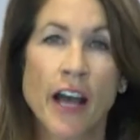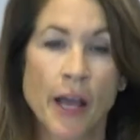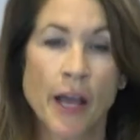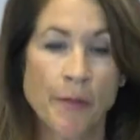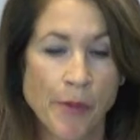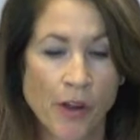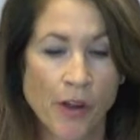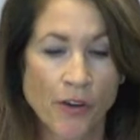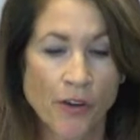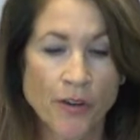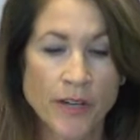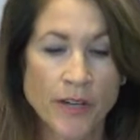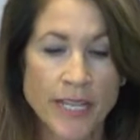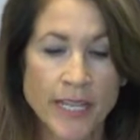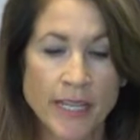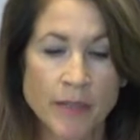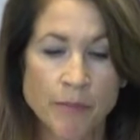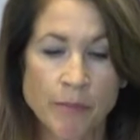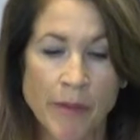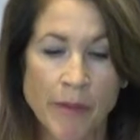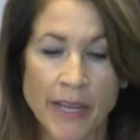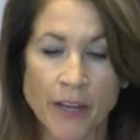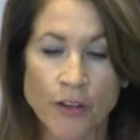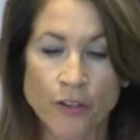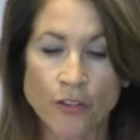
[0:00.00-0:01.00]
I'm already
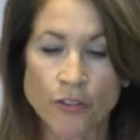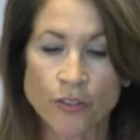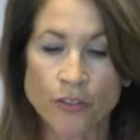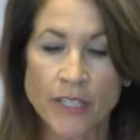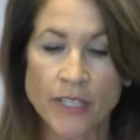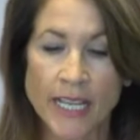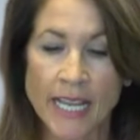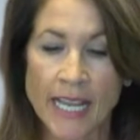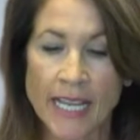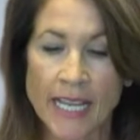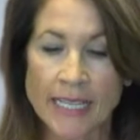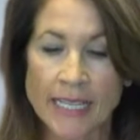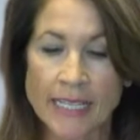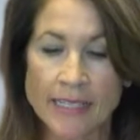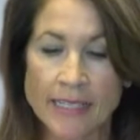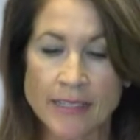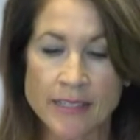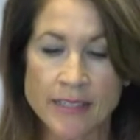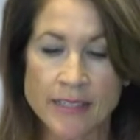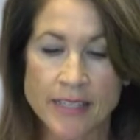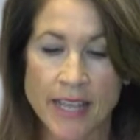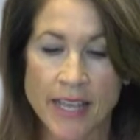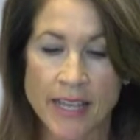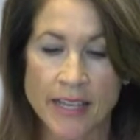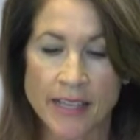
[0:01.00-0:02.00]
in my early
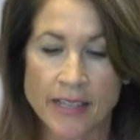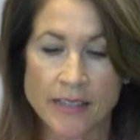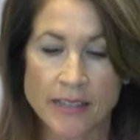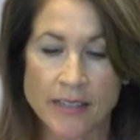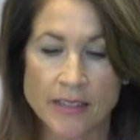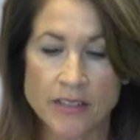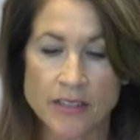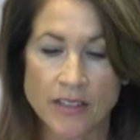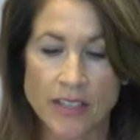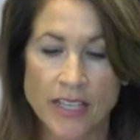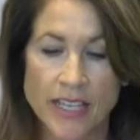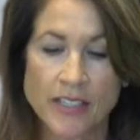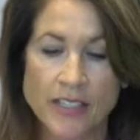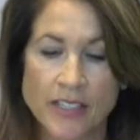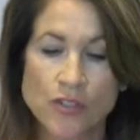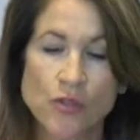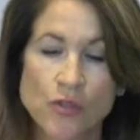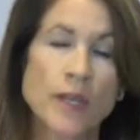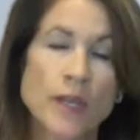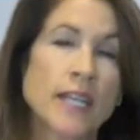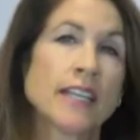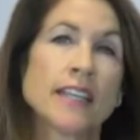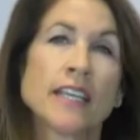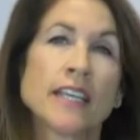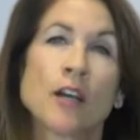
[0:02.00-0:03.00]
80s and can't
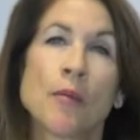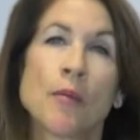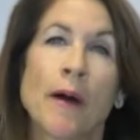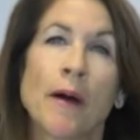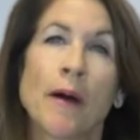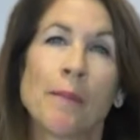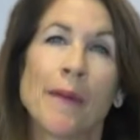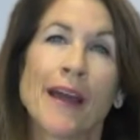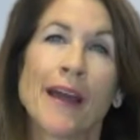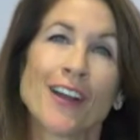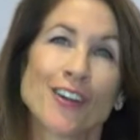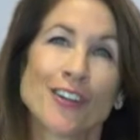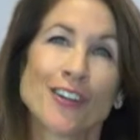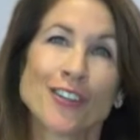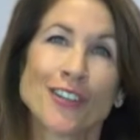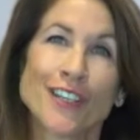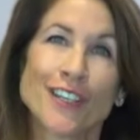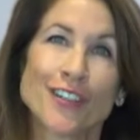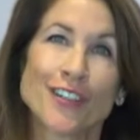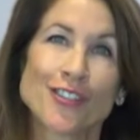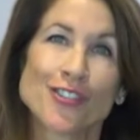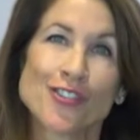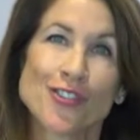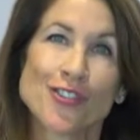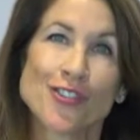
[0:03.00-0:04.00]
do anything about my
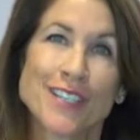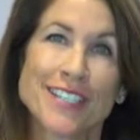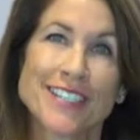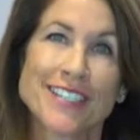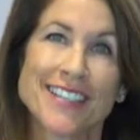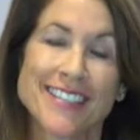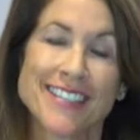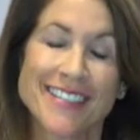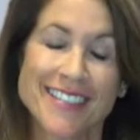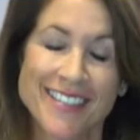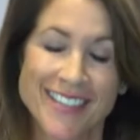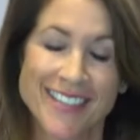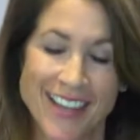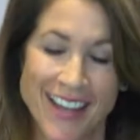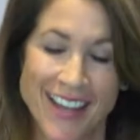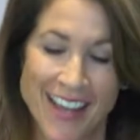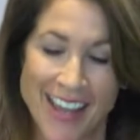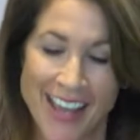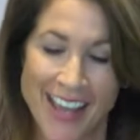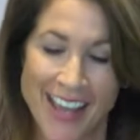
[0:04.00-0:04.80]
earlier choices.